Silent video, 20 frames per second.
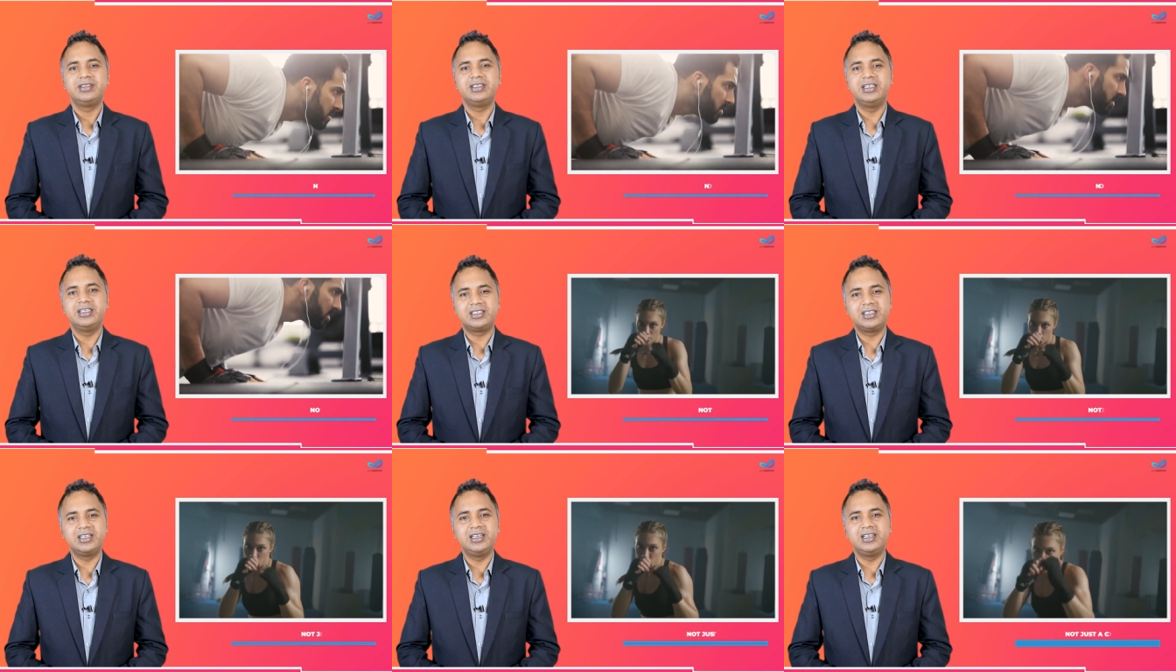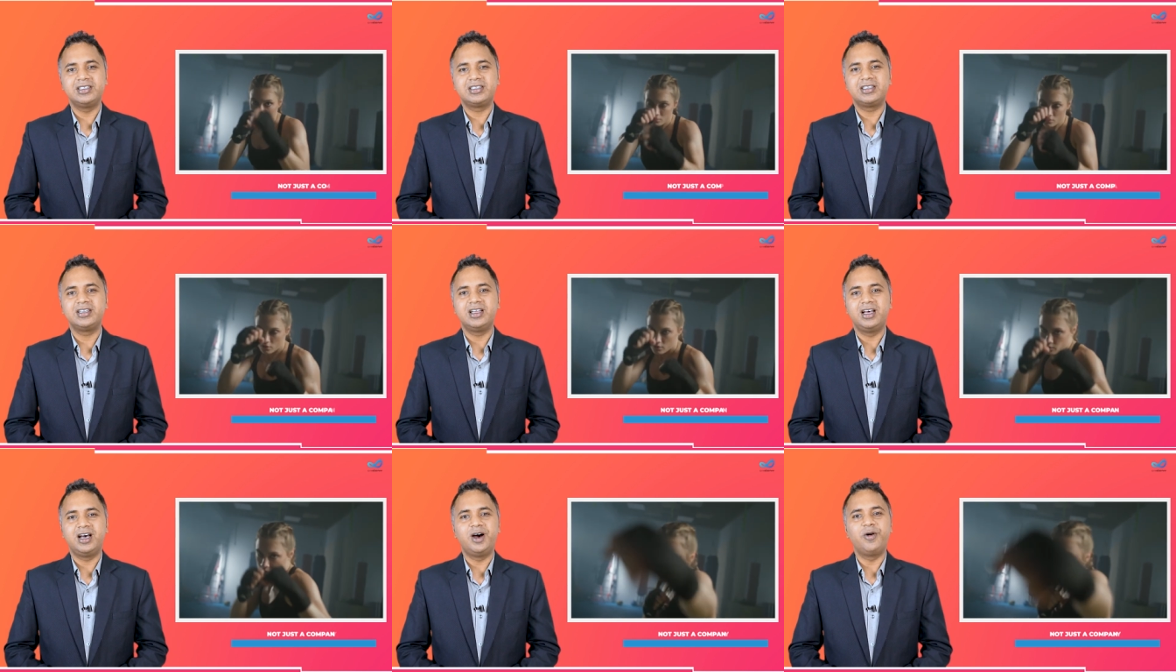This
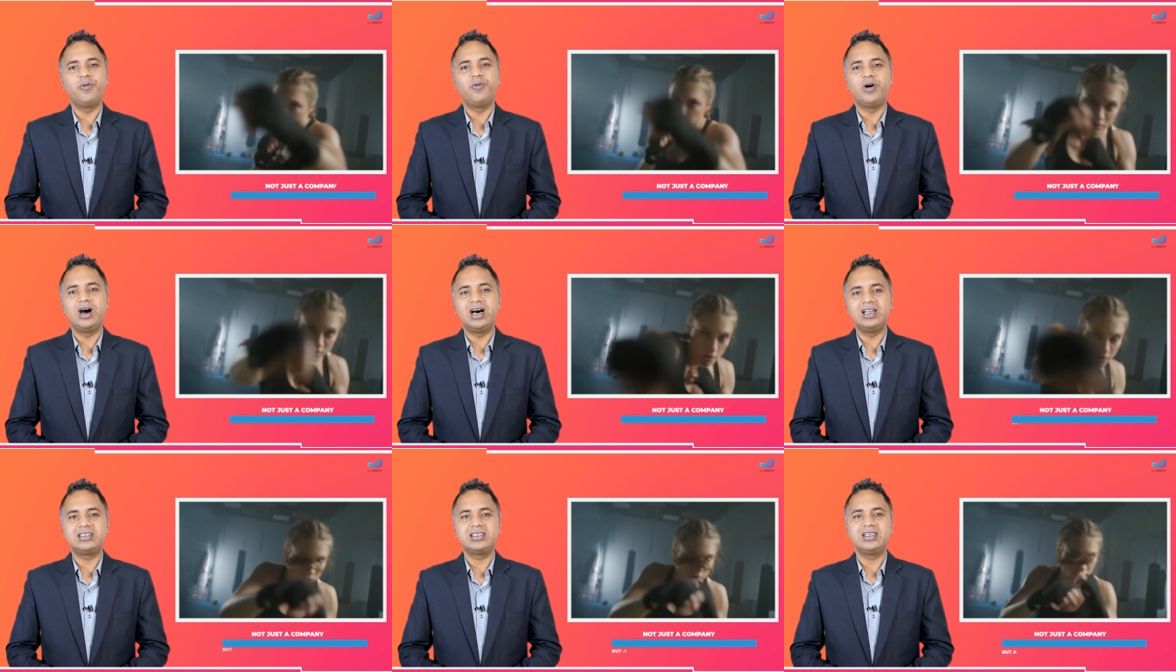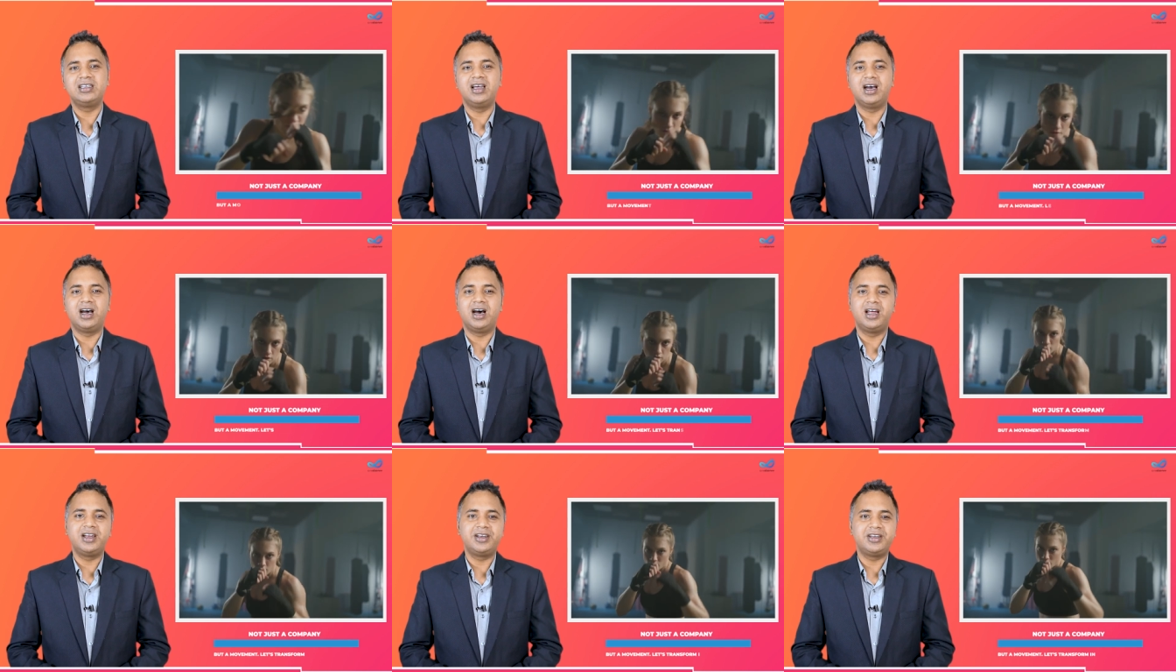is a once in
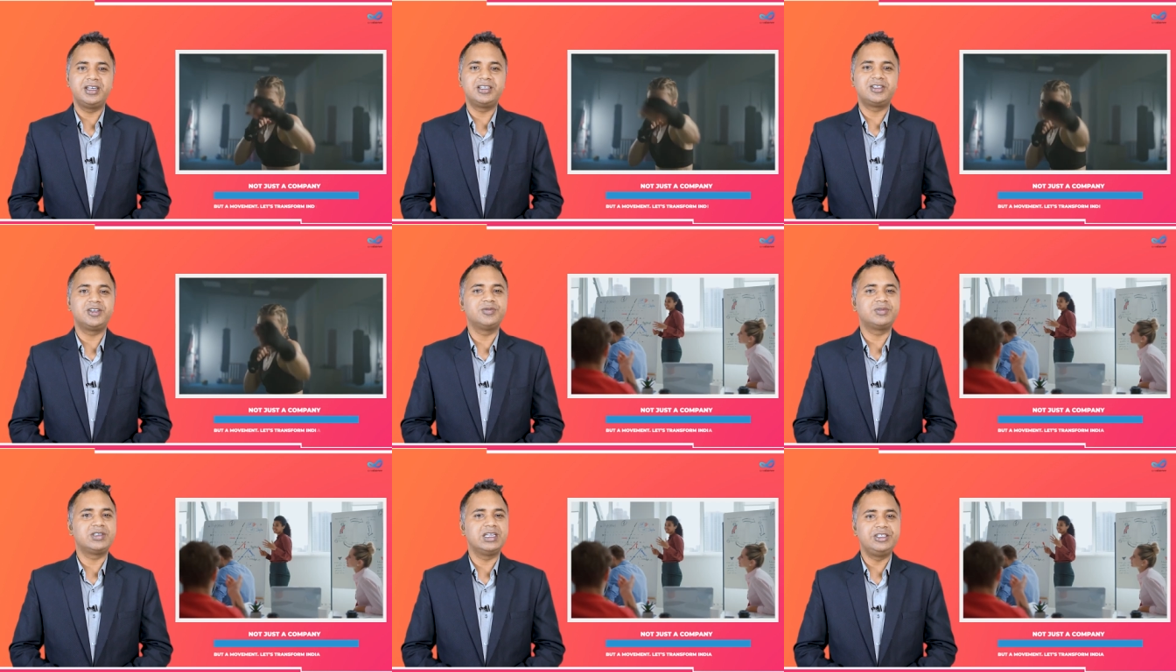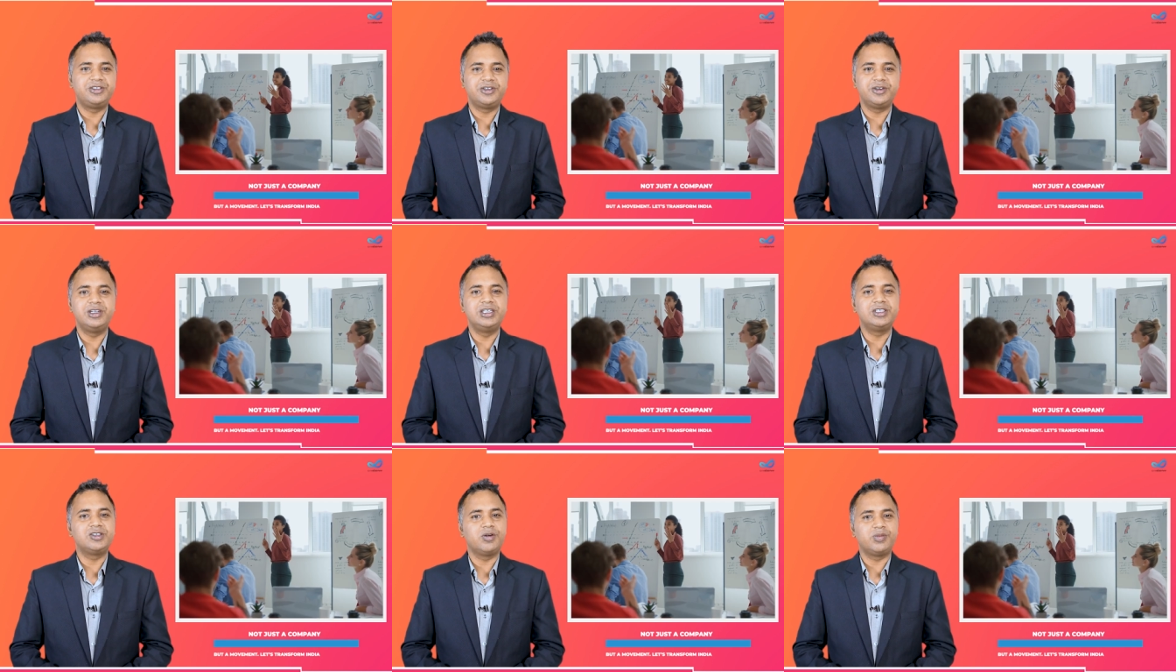a hundreds of
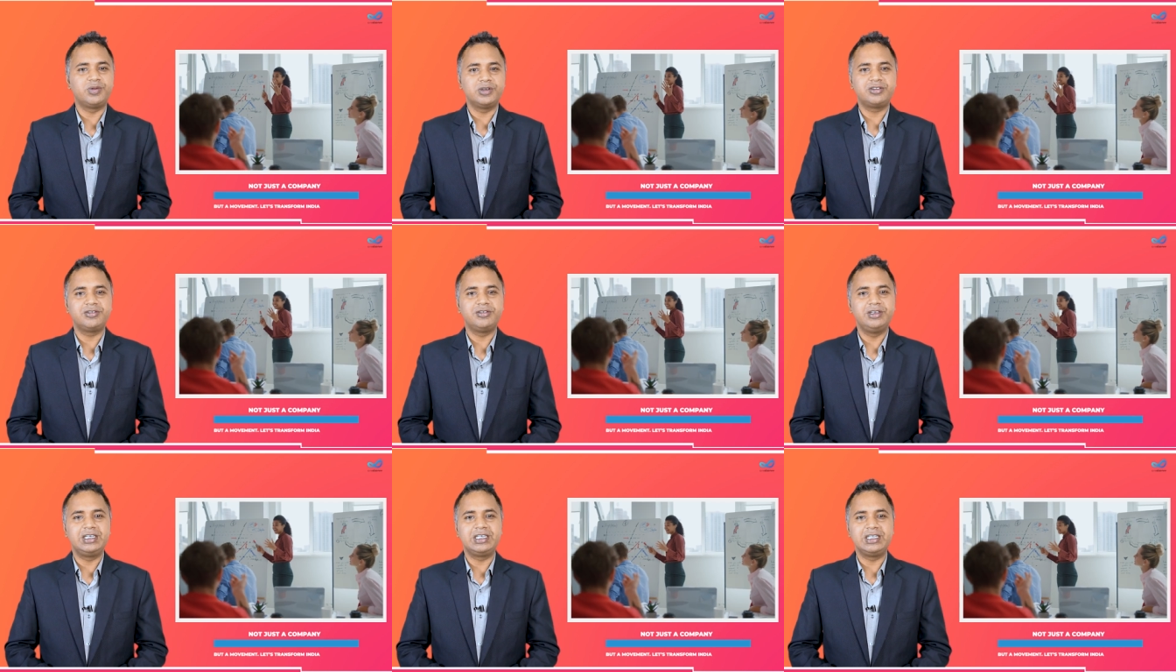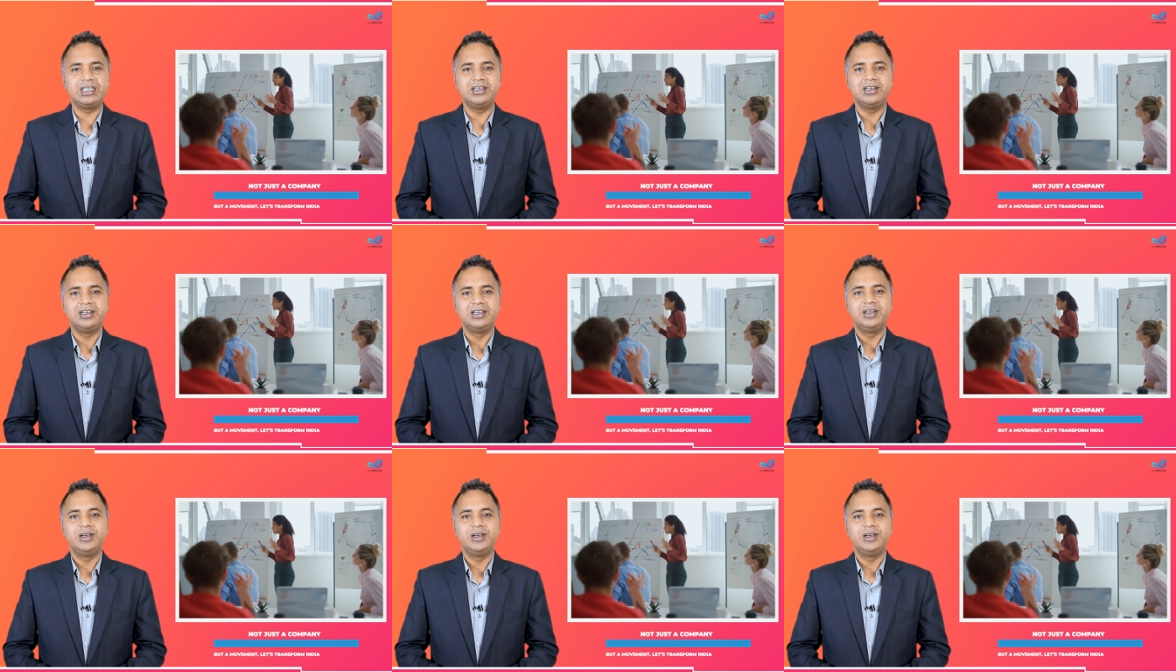centuries opportunity